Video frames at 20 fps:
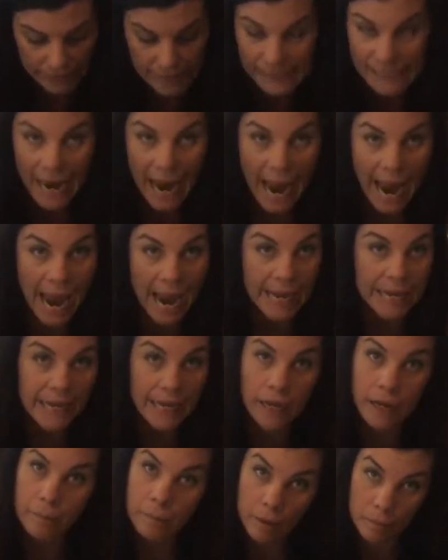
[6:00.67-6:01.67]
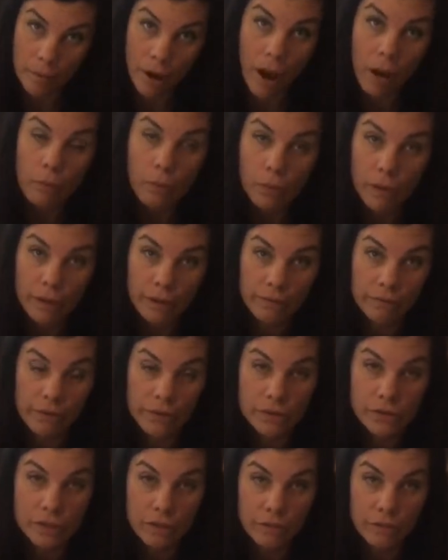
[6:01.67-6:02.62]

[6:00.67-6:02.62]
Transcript: tag, and I'm going to pop one of those,